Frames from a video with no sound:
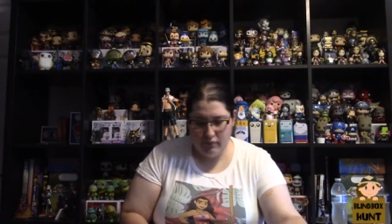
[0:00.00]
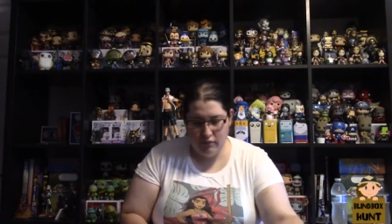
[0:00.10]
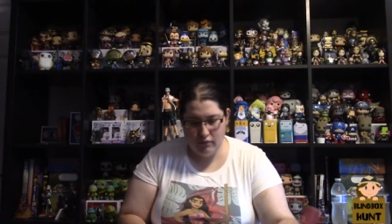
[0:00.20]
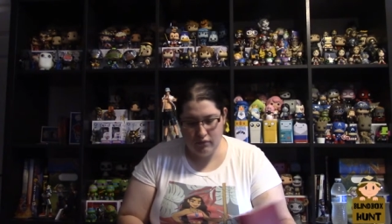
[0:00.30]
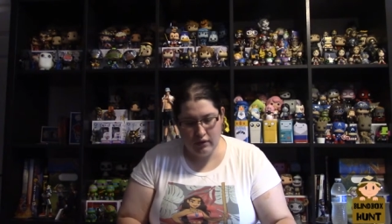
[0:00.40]

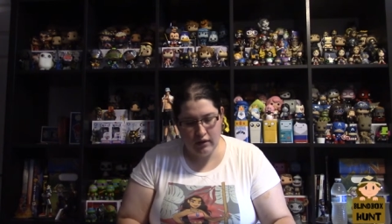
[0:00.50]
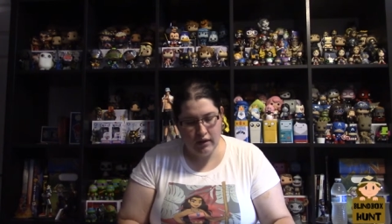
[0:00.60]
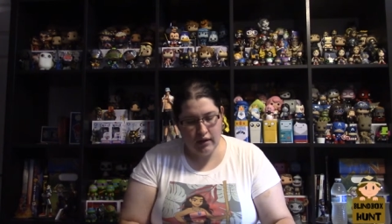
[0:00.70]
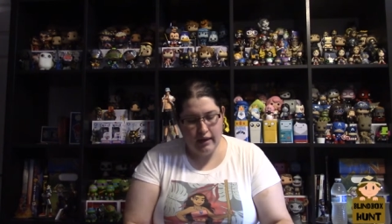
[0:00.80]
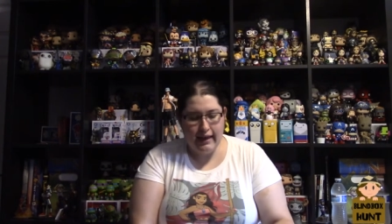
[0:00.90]

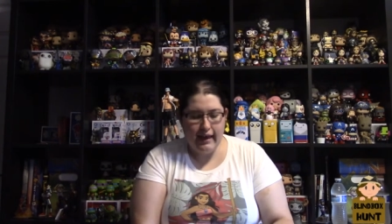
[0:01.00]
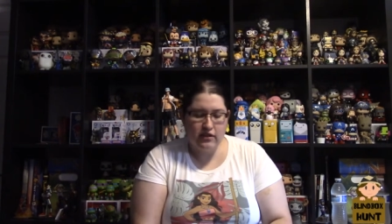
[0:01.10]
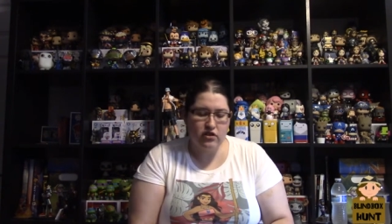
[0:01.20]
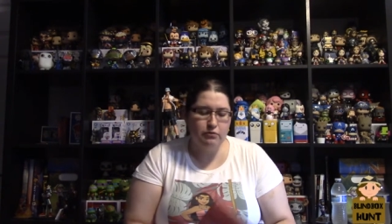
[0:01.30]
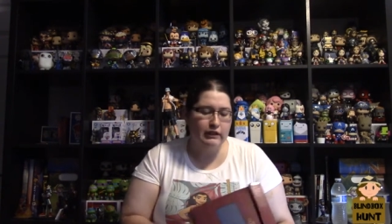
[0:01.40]
I
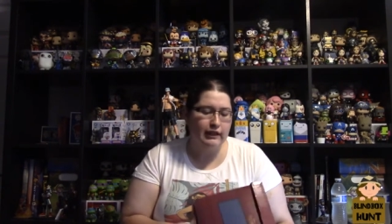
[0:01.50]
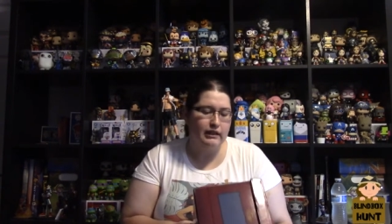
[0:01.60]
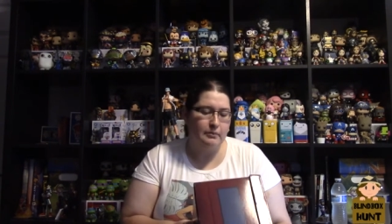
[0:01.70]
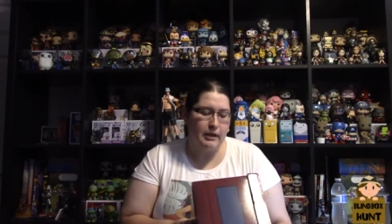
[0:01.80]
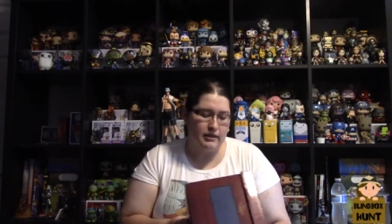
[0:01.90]
actually really like
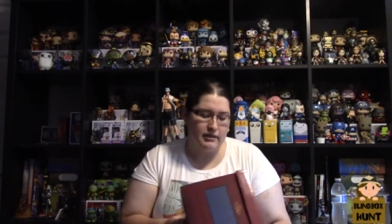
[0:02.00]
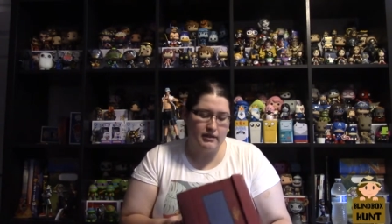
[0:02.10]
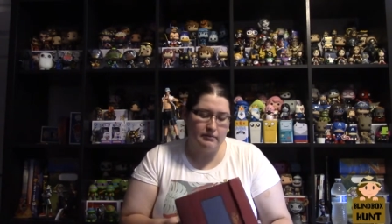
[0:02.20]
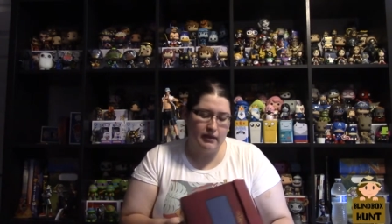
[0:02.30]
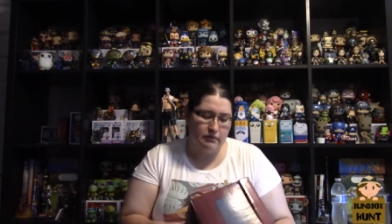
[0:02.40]
the box. It's
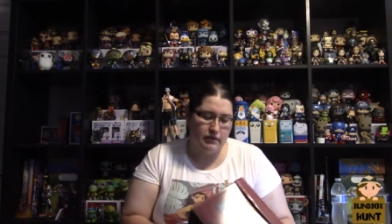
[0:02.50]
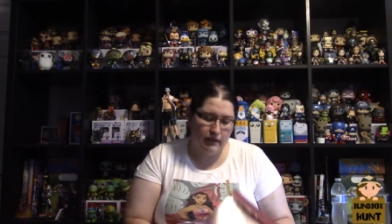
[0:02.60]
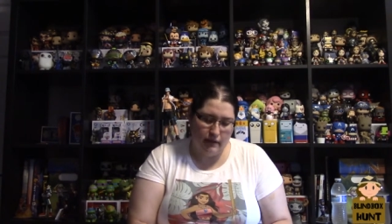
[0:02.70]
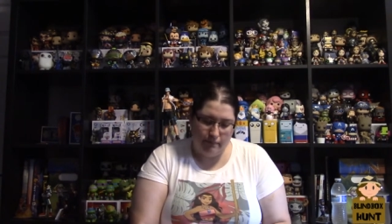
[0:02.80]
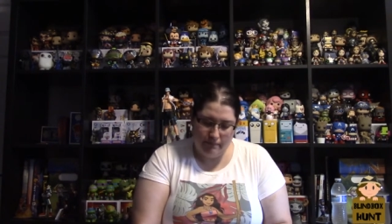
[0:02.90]
something I would
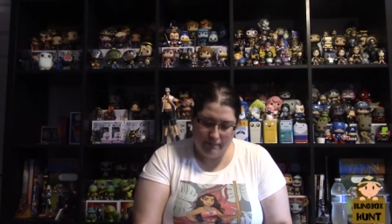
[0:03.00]
keep.